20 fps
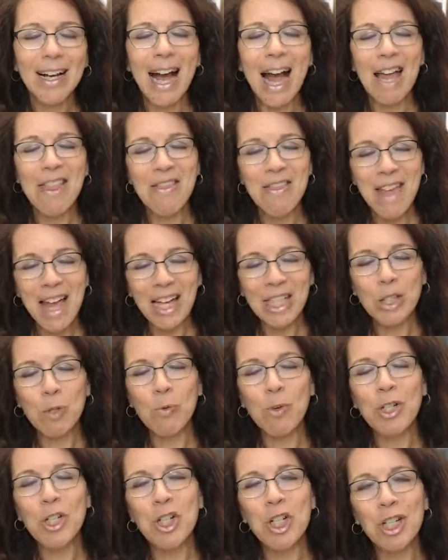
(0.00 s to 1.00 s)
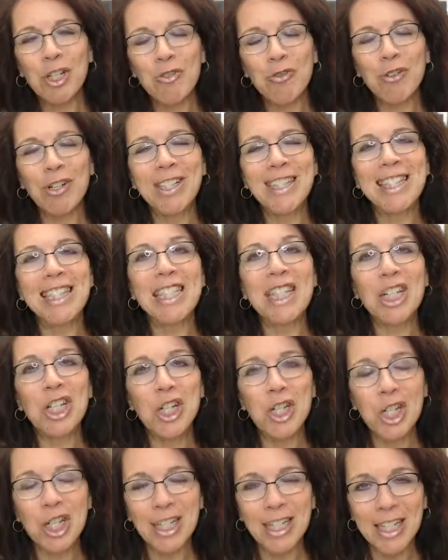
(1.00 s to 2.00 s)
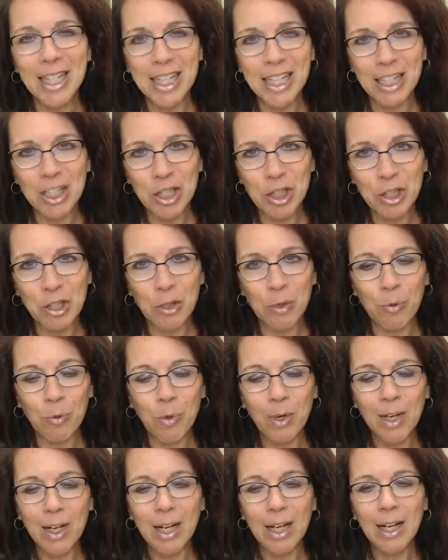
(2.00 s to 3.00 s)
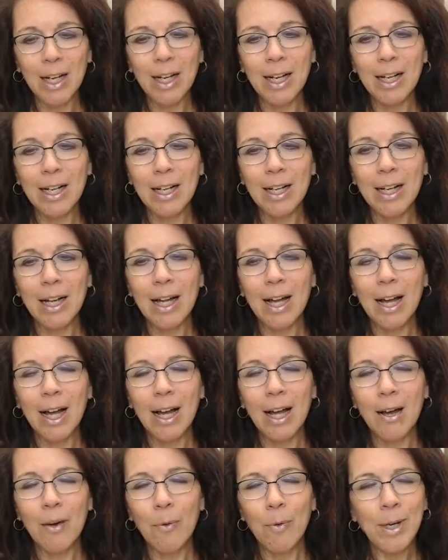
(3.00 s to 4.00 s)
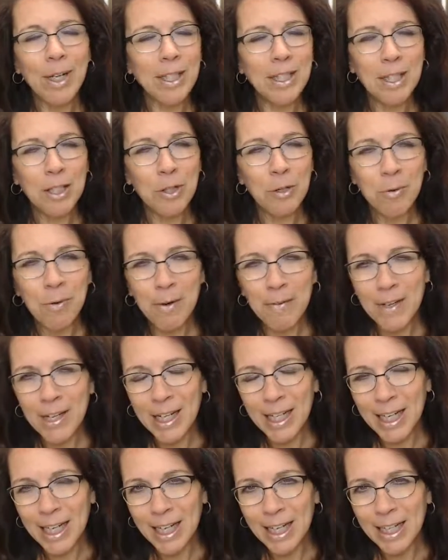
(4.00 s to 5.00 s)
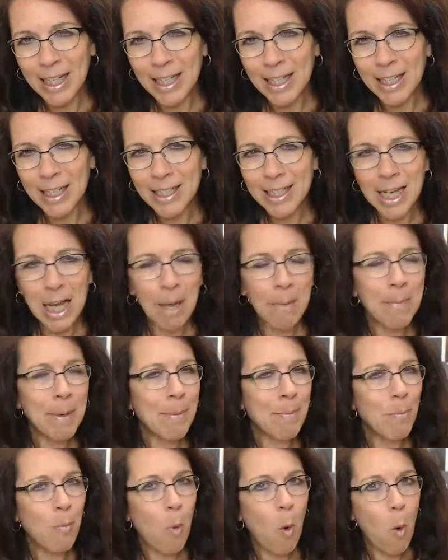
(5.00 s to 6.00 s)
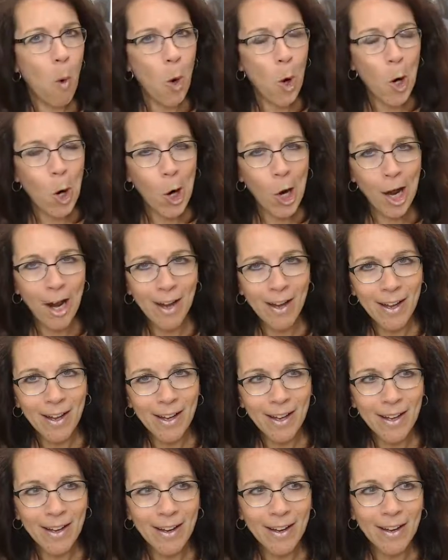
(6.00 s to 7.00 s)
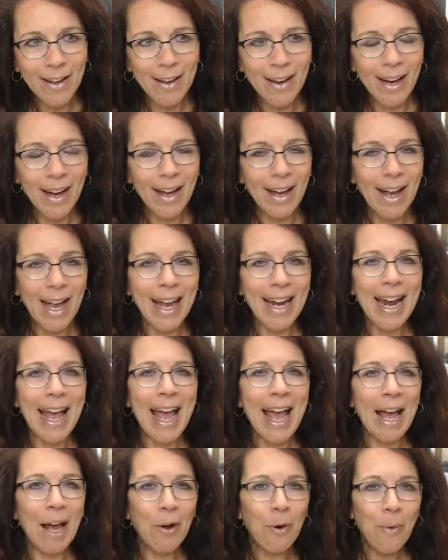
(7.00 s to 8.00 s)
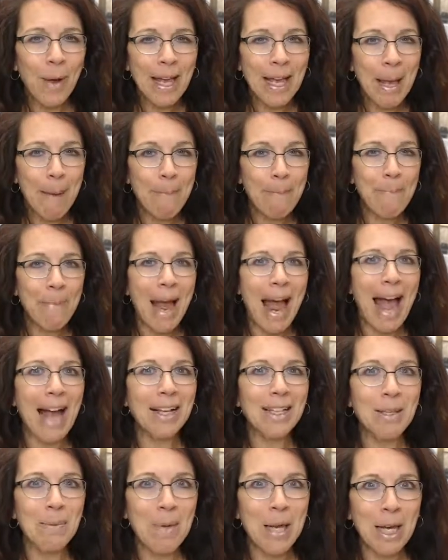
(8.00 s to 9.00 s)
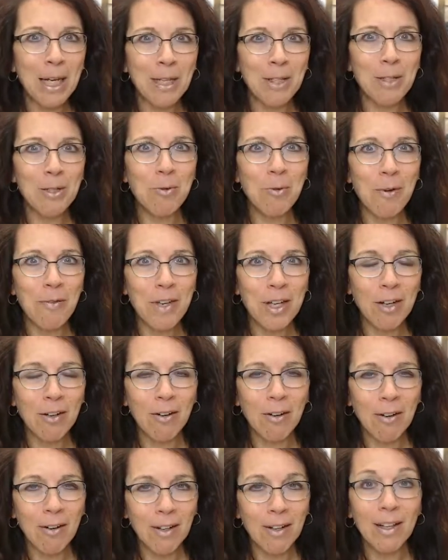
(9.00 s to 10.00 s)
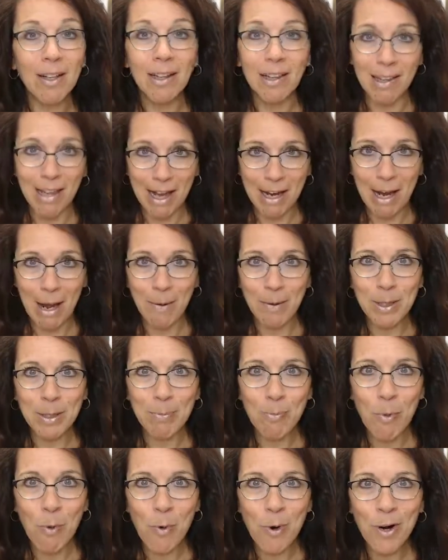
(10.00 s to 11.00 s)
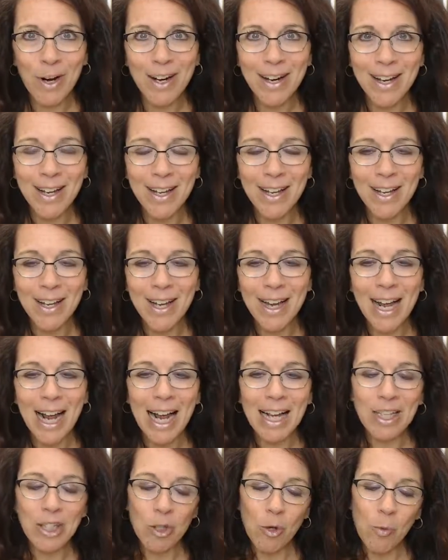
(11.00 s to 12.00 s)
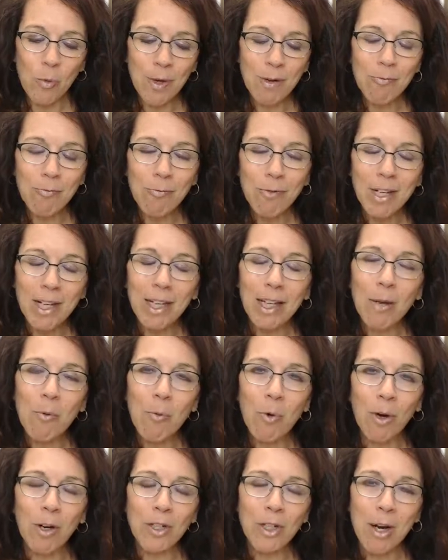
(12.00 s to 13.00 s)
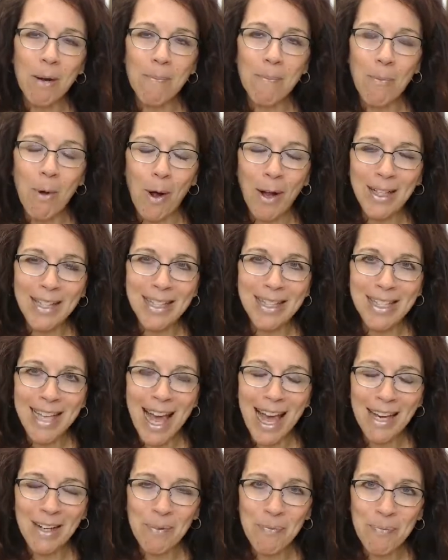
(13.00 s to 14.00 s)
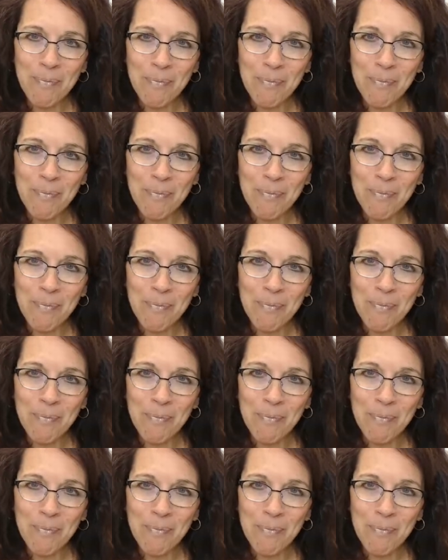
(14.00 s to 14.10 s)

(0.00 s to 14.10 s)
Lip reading: And that's when she transitioned into, what is intuitive eating? Tell me more. And how do I get back to being an intuitive eater like I was born? And so we really worked on mindset.